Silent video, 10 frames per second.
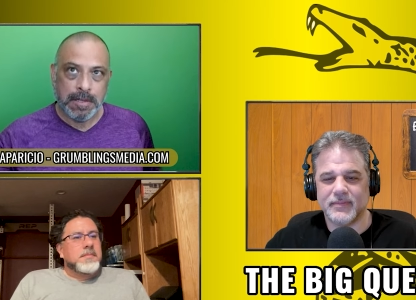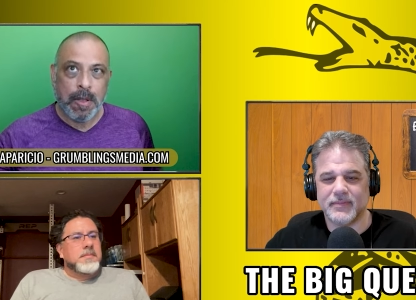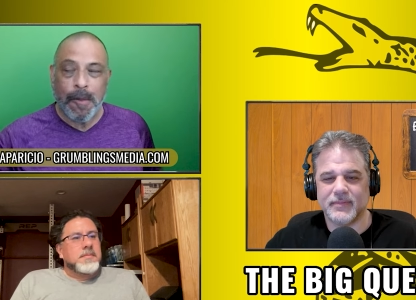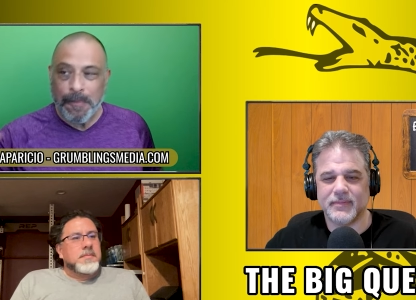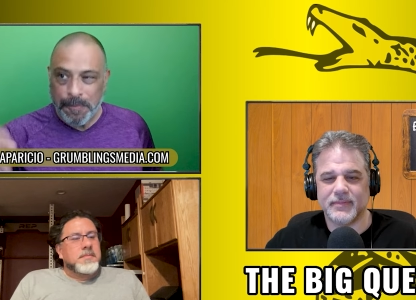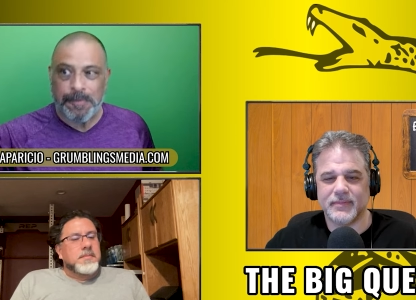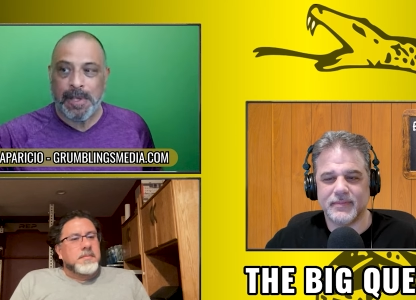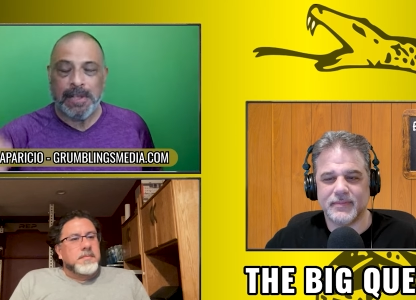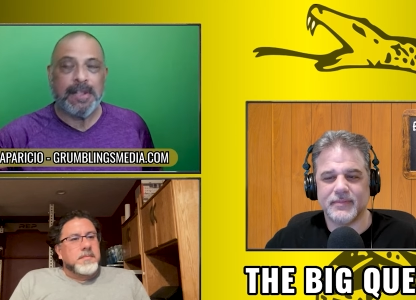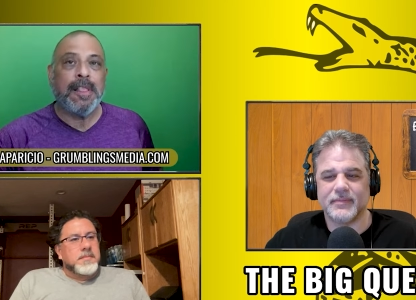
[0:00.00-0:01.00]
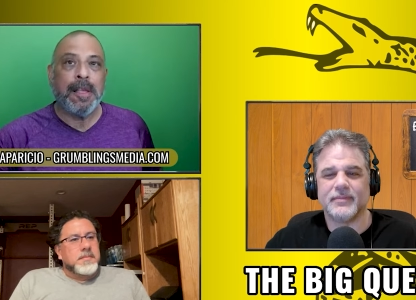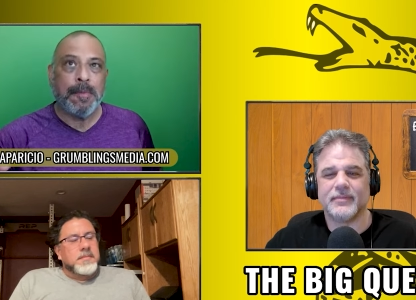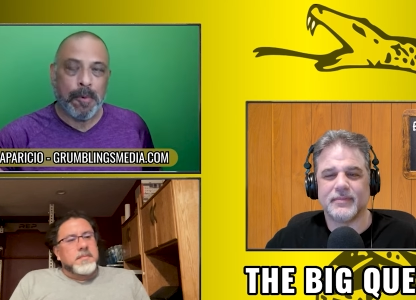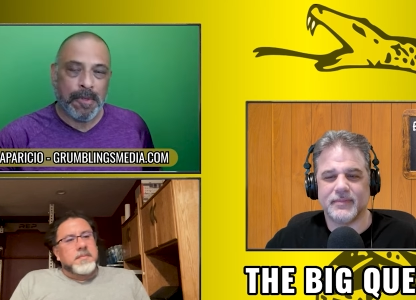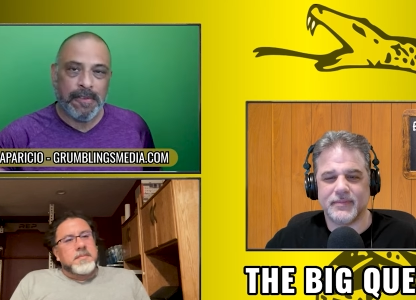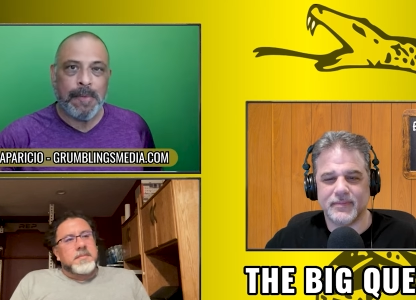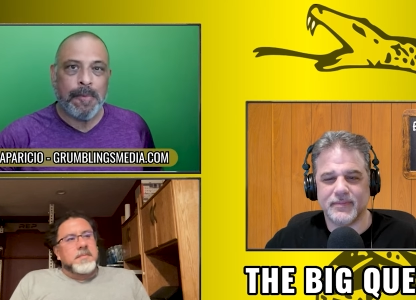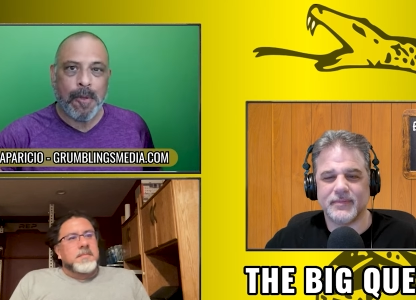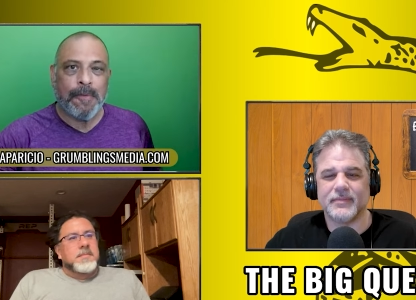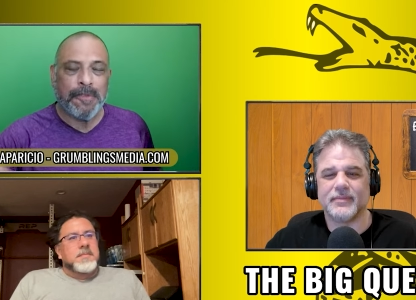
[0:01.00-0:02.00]
Speaker 1: golf uh, club or the
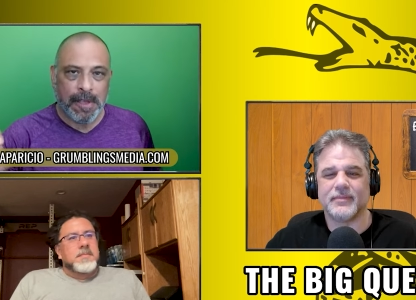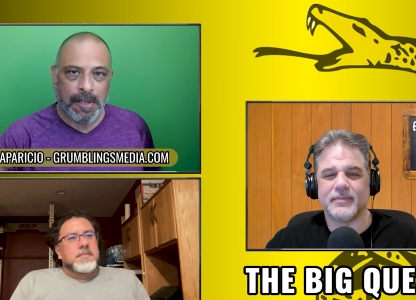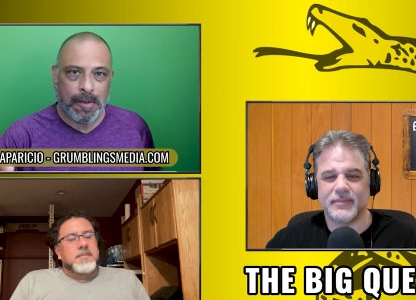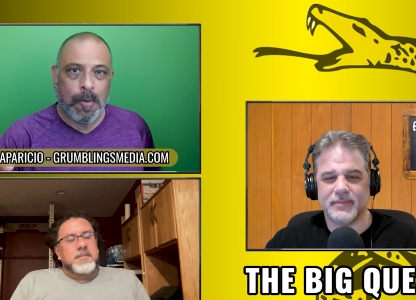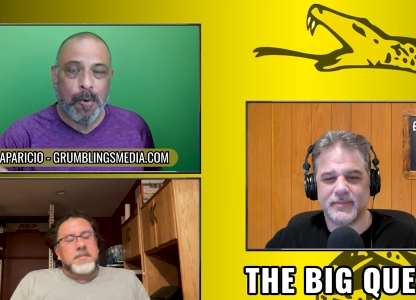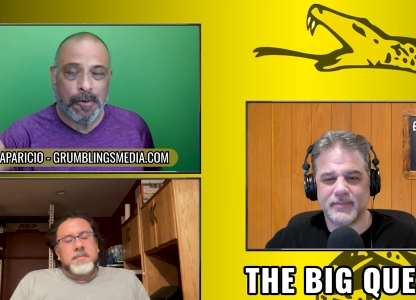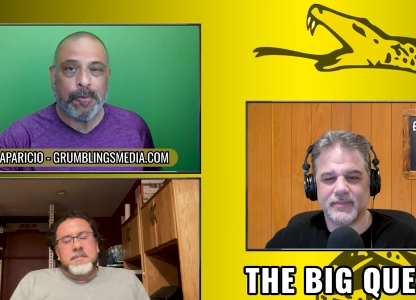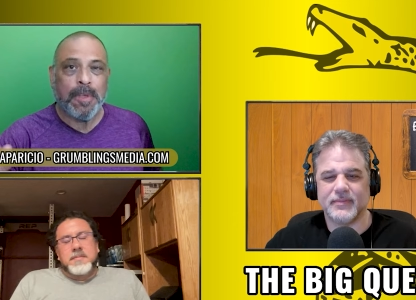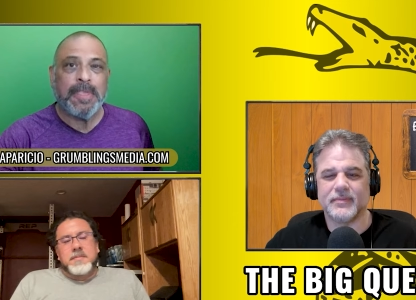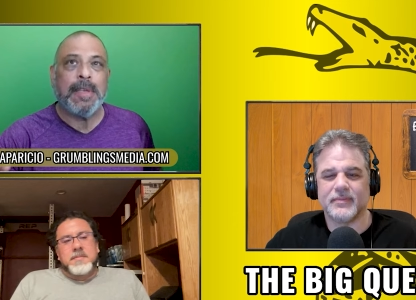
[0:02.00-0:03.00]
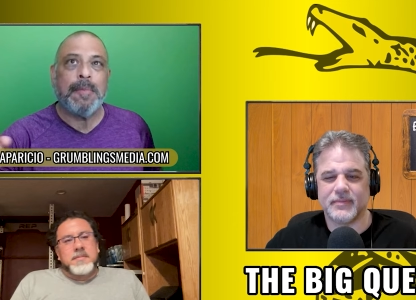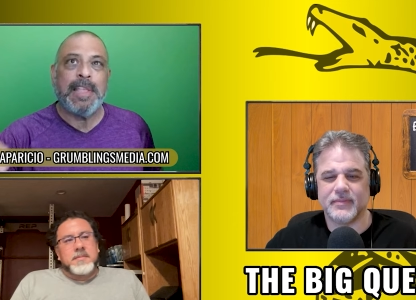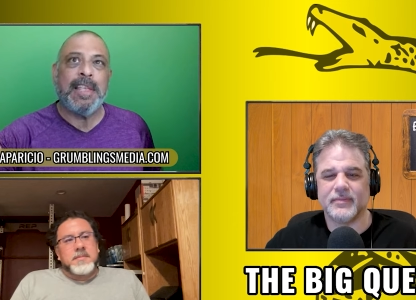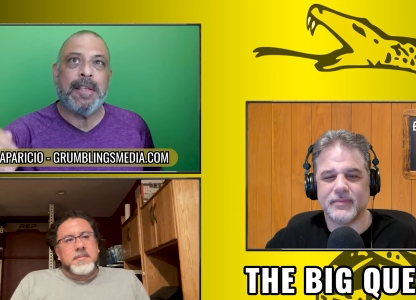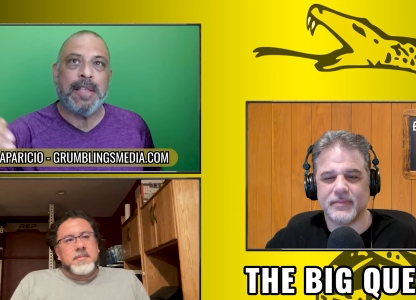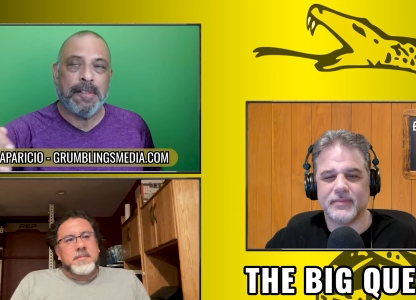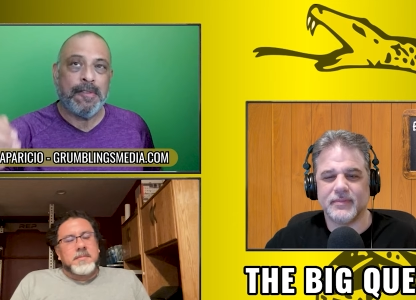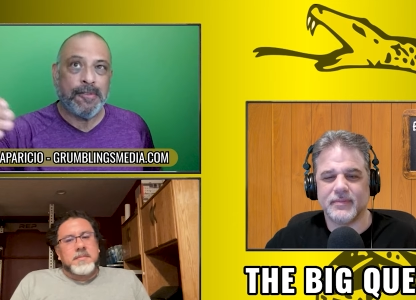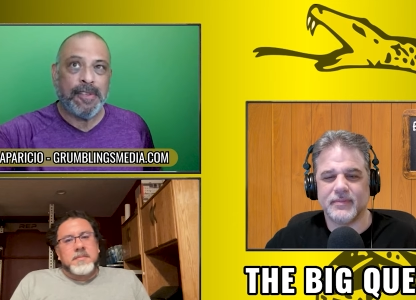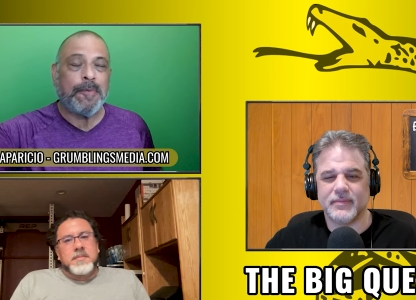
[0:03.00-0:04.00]
same golf uh, course with him, and, the,
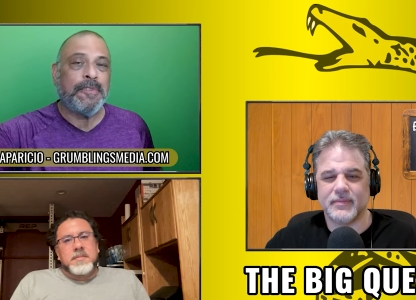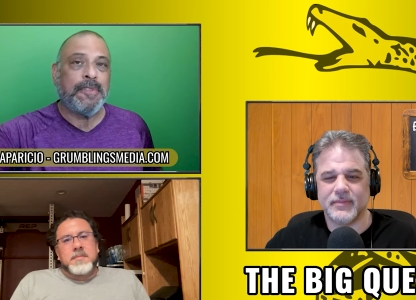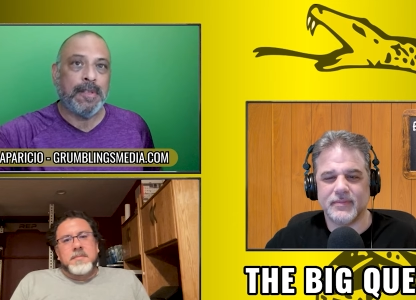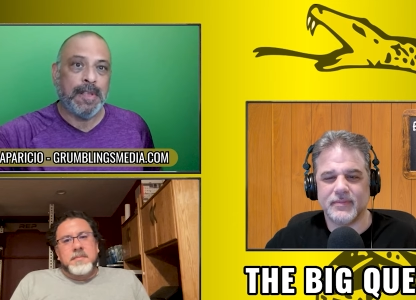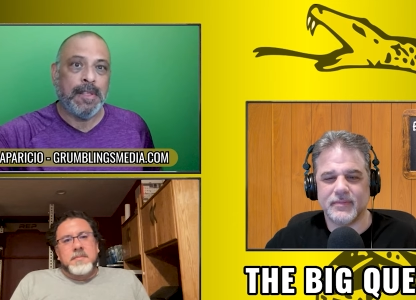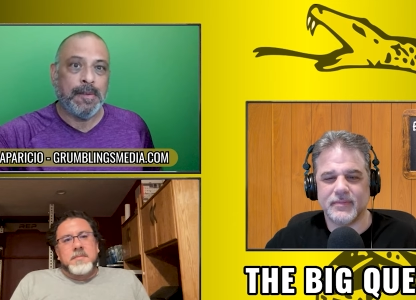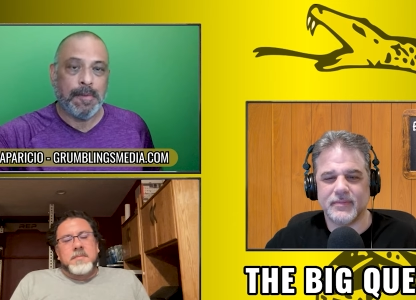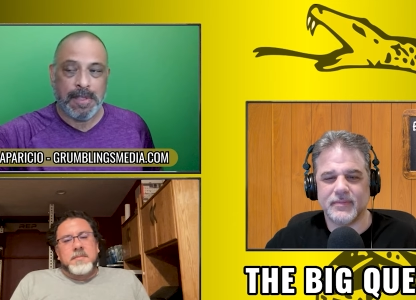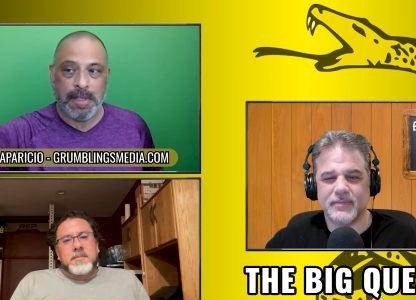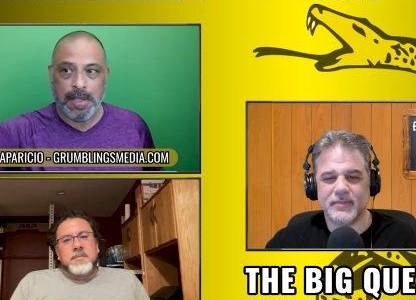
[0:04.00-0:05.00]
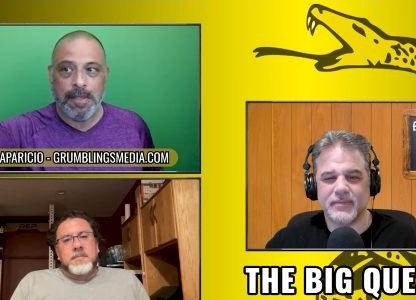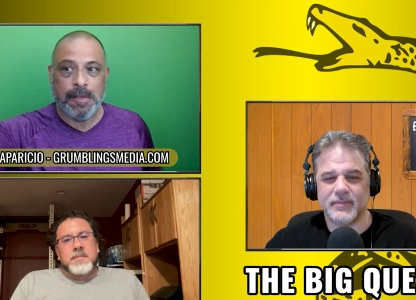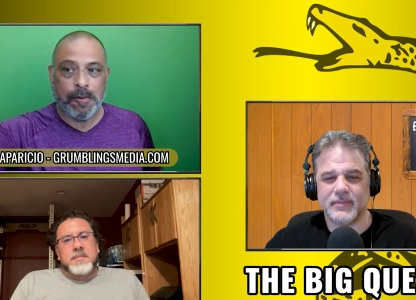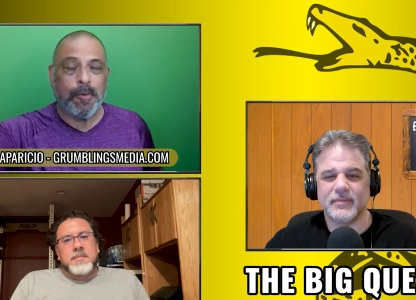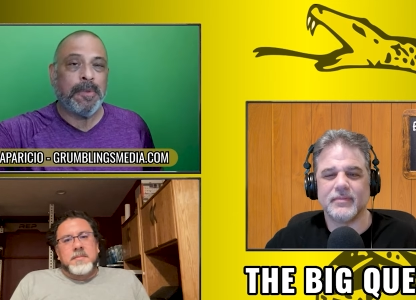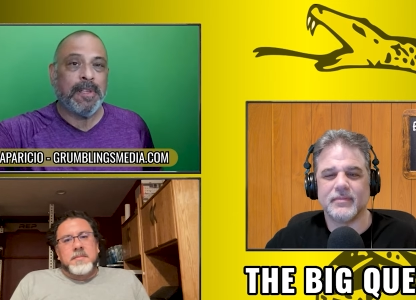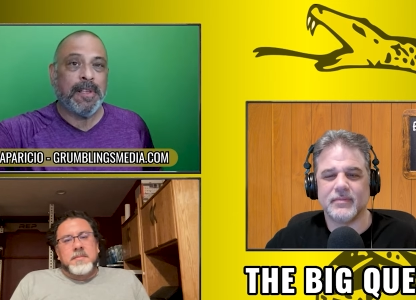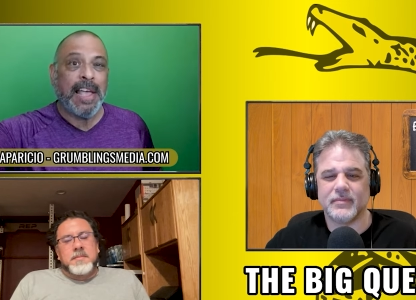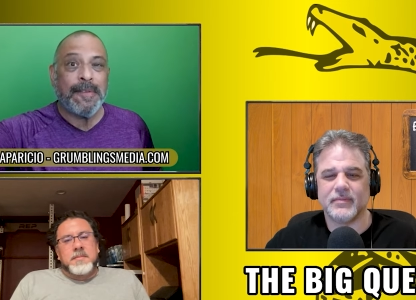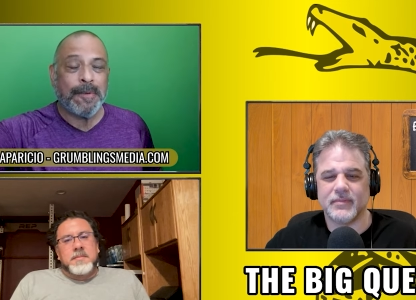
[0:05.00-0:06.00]
and Steph was in the in the in, in, the group
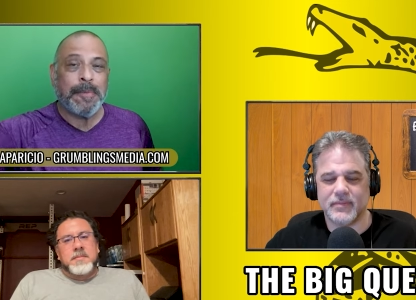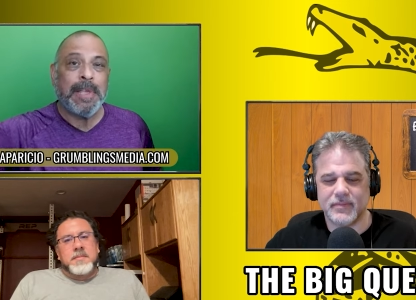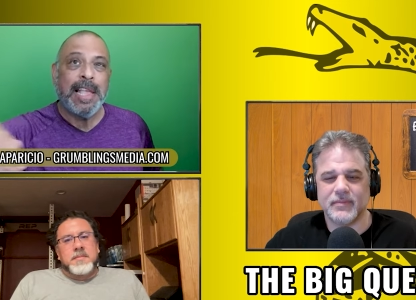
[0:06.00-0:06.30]
ahead of him,